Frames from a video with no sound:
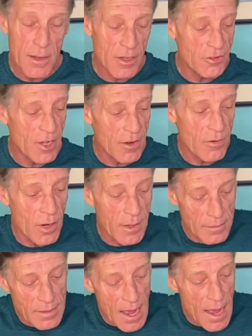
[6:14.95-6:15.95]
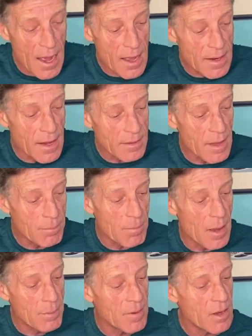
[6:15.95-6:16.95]
Instead of going da, da, da,
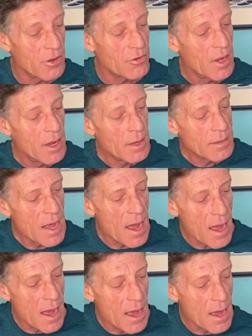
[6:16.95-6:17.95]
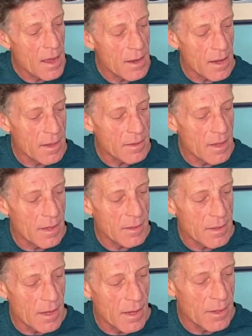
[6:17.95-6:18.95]
bump, it goes da, da, da,
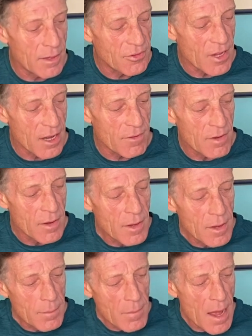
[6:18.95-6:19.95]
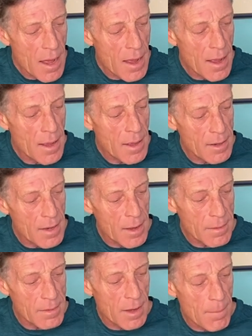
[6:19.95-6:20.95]
da, instead of da, da,
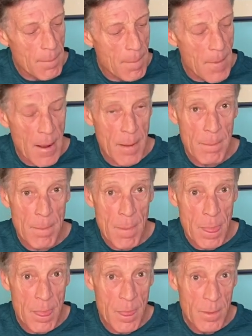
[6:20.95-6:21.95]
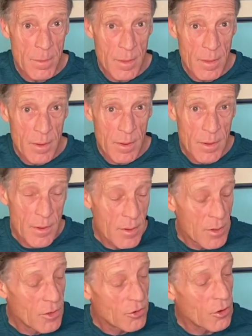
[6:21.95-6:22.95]
da,
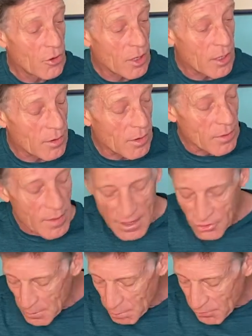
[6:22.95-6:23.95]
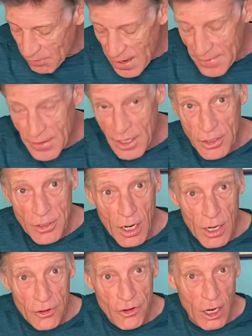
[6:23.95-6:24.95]
bum. So they simplified the
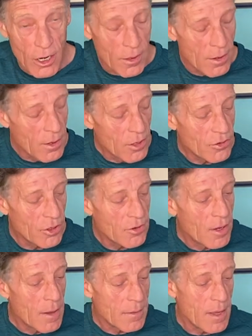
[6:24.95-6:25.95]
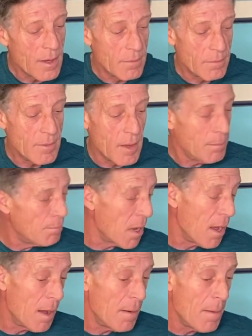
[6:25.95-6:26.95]
guitar chart, so it's that
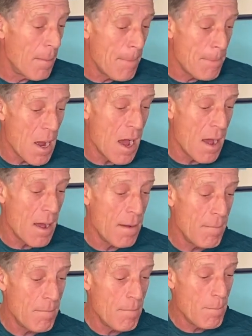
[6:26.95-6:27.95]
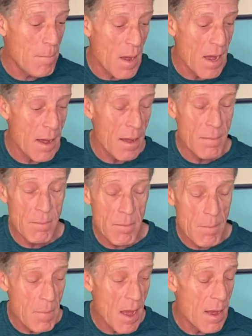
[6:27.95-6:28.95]
bum, bum,
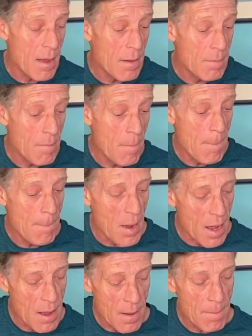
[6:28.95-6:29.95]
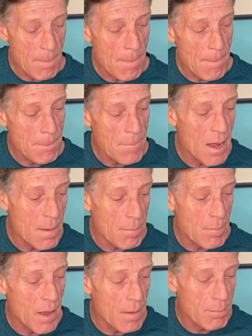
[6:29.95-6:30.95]
bum, bum, bum, bum,
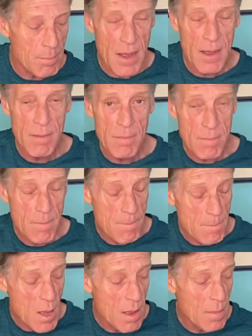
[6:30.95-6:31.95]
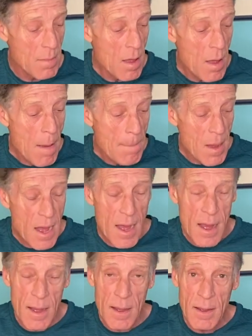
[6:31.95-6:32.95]
bum, bum,
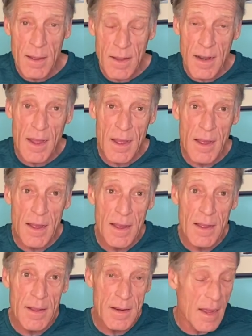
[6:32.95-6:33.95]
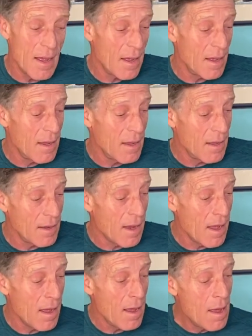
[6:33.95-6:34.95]
ba, da,
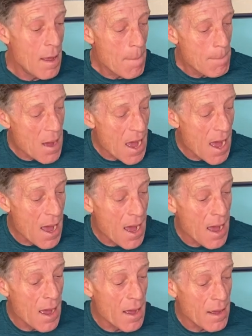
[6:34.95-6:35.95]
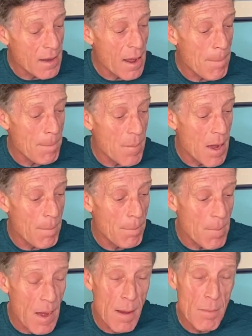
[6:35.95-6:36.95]
da, ba, da,
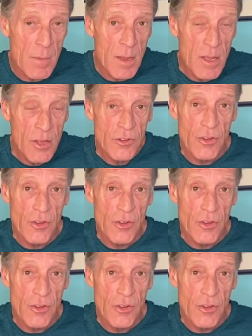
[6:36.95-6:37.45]
bum, bum.